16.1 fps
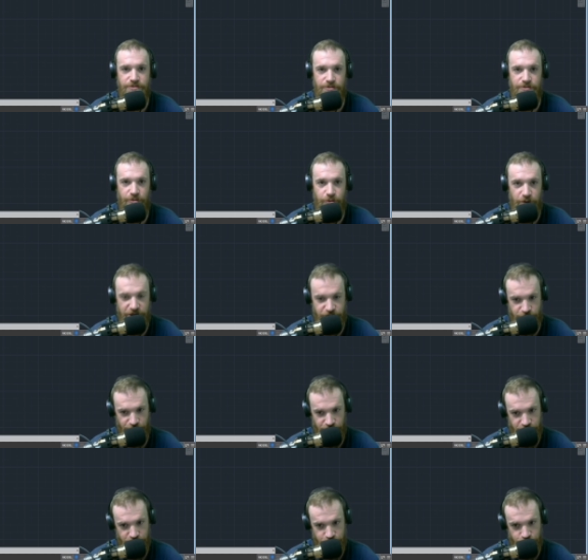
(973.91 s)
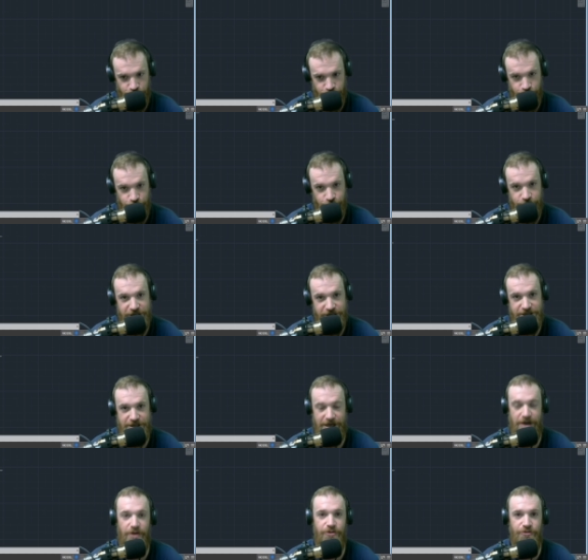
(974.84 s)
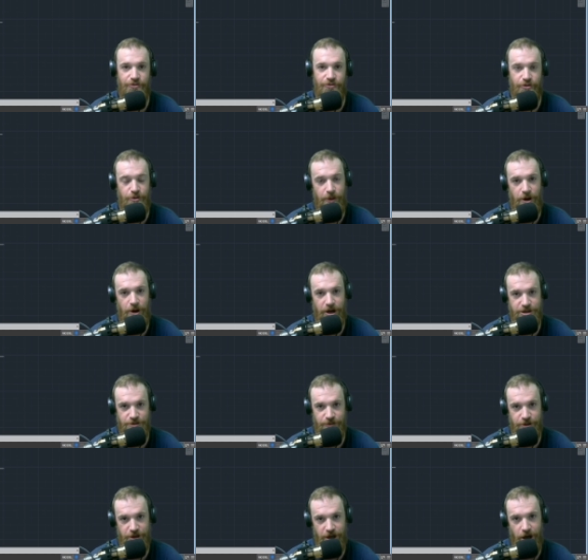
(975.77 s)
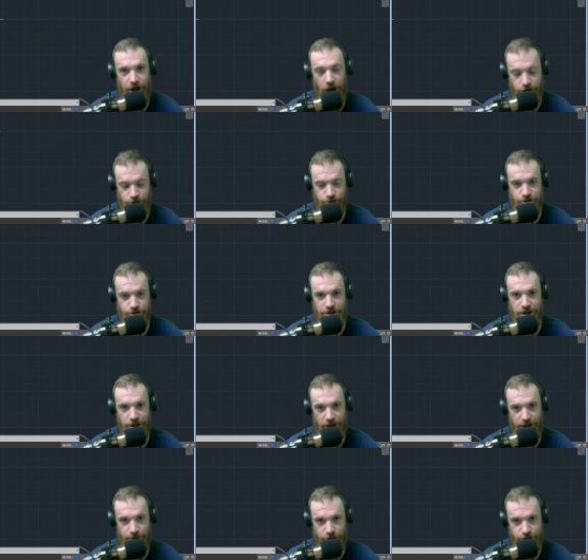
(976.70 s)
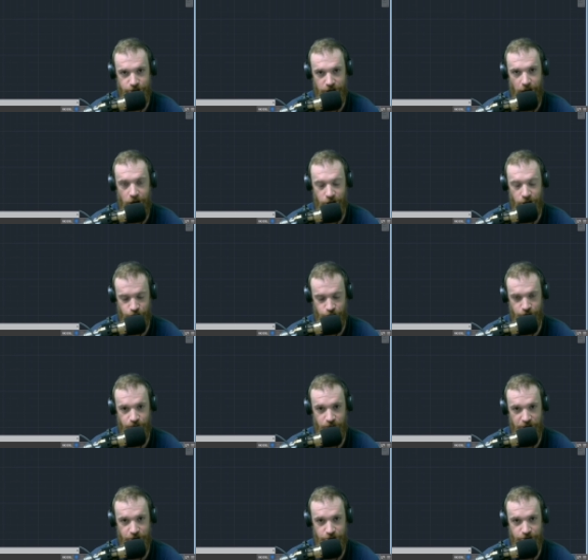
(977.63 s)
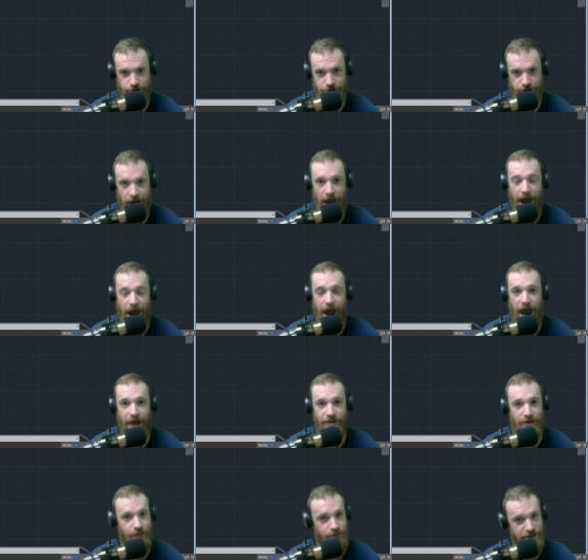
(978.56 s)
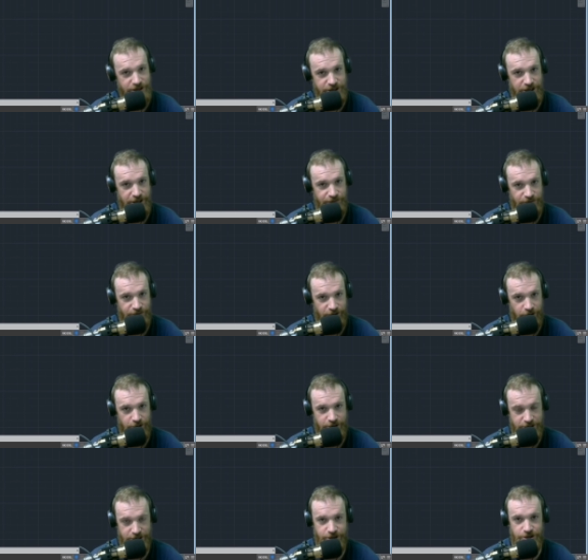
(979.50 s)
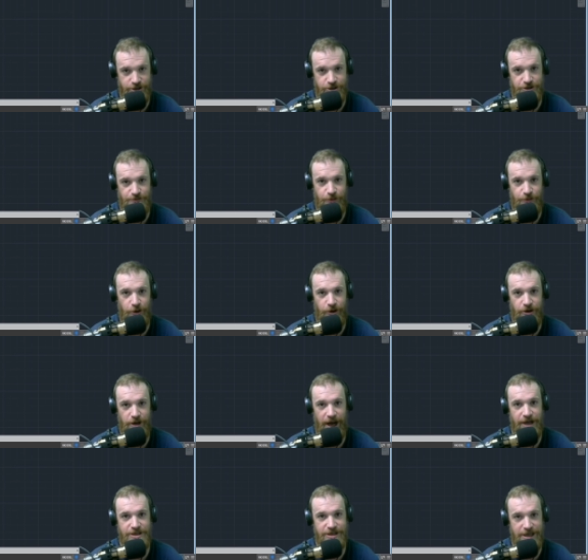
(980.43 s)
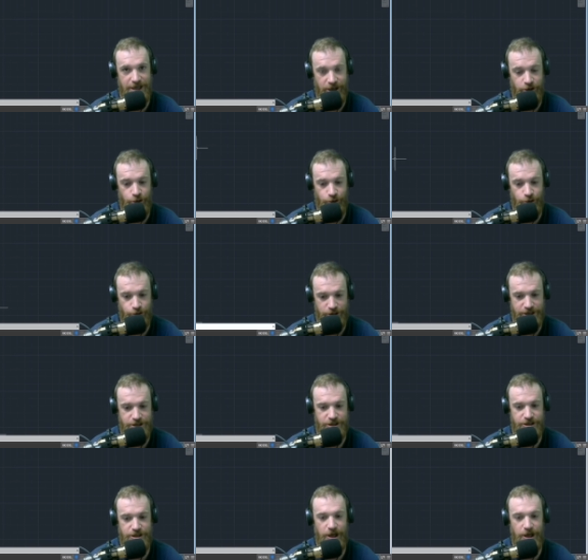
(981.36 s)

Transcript: We traverse truly south for approximately 100 kilometers and 100 meters, and then we see if our distance apart has increased